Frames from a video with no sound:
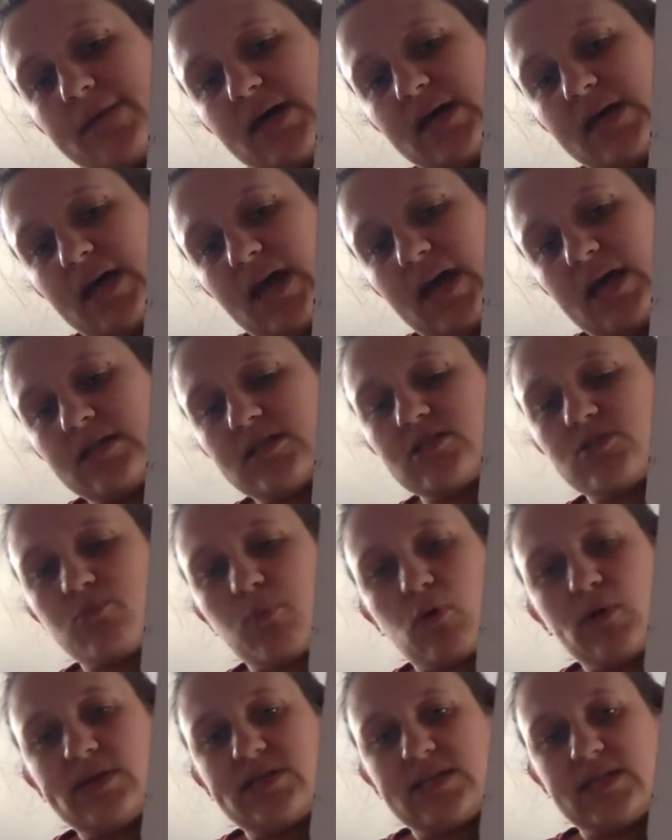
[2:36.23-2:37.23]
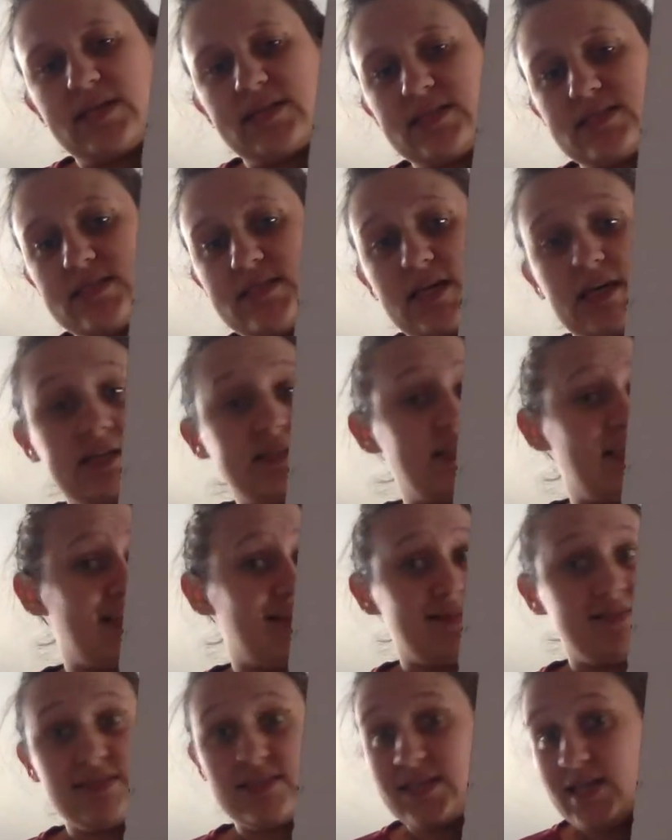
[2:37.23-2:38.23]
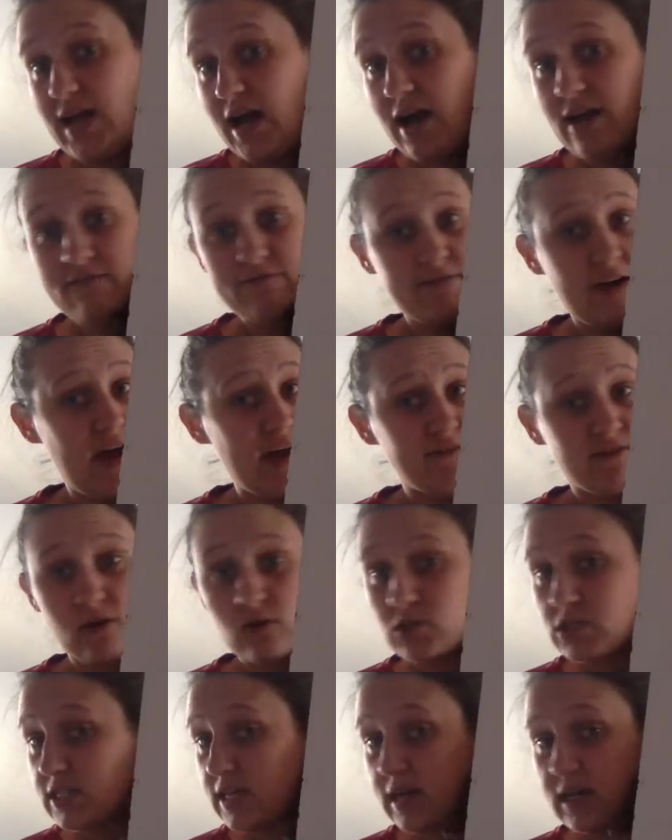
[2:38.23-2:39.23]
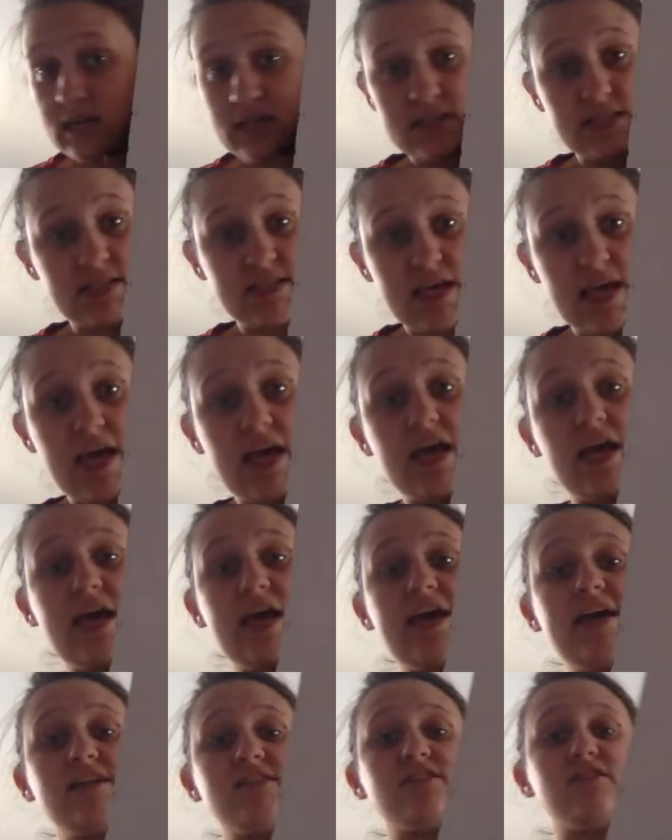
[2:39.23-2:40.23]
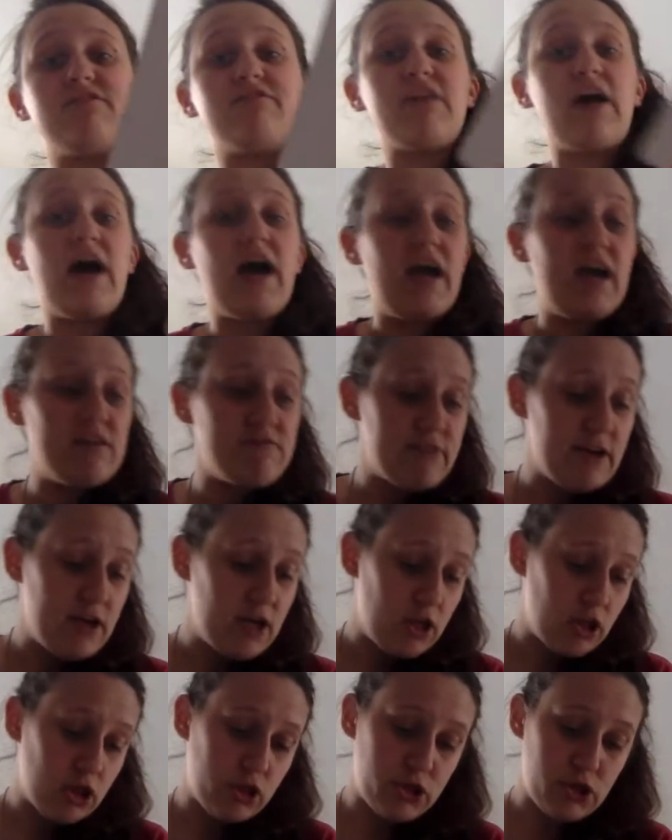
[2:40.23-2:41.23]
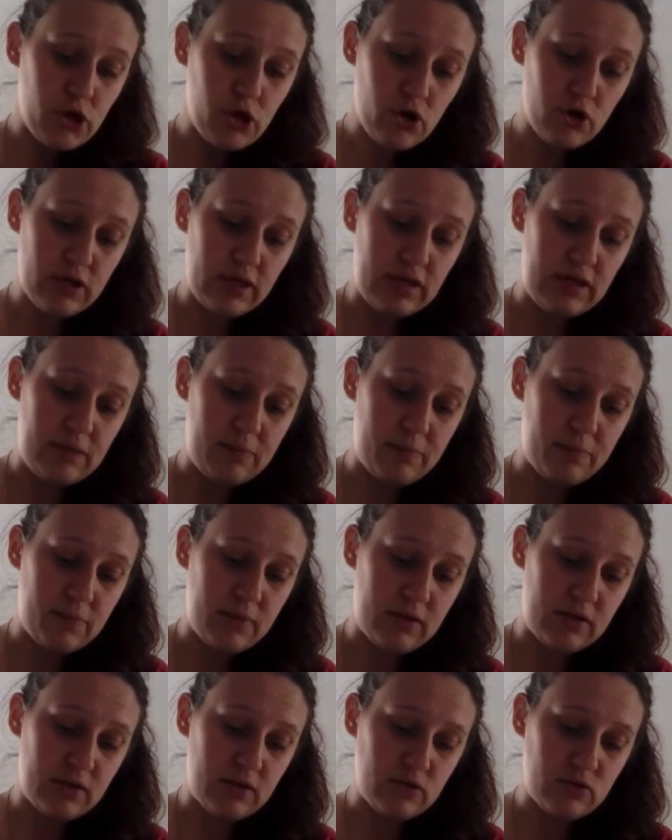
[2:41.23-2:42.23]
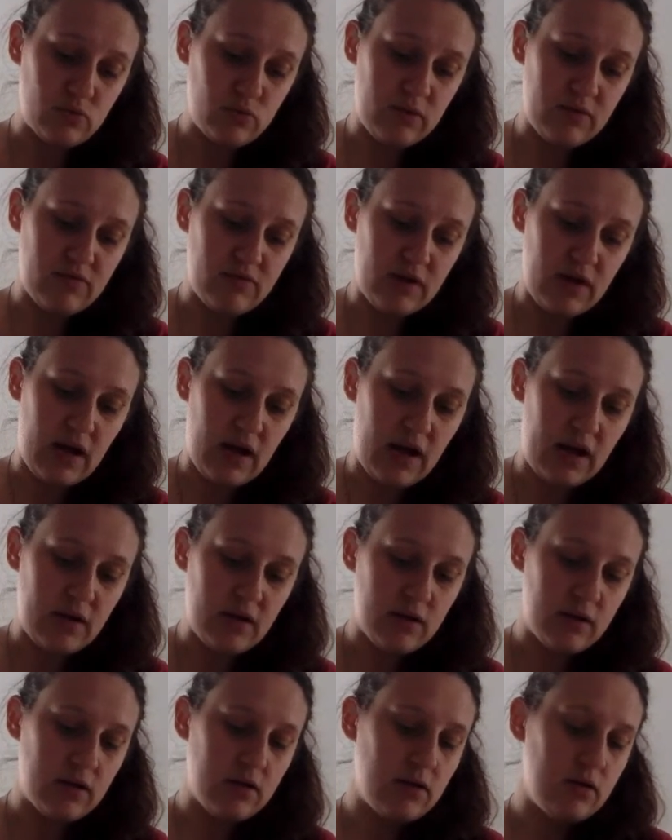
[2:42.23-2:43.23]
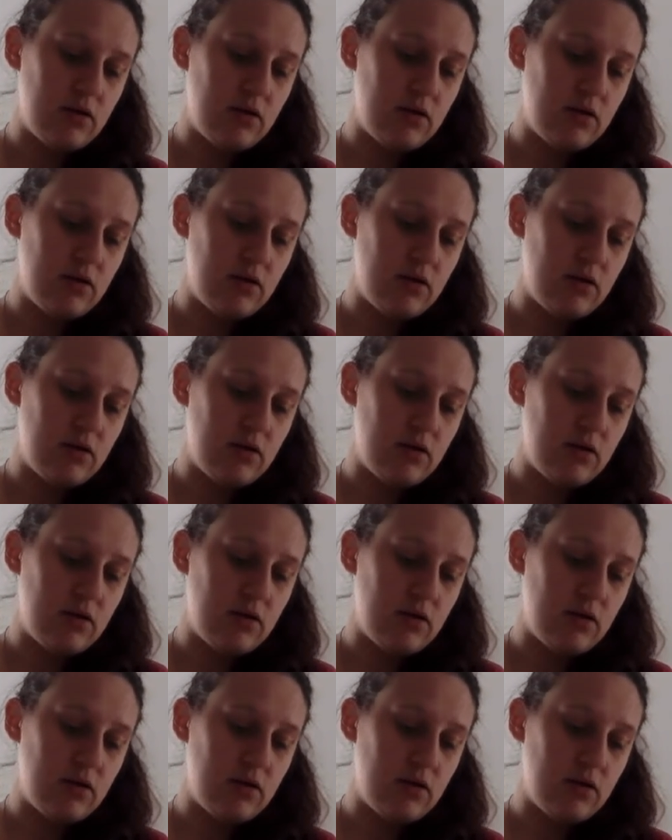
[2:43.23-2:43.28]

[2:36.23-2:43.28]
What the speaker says: big hand is pointing at the 6. It's not 5:06. It's 5:30 because we've gone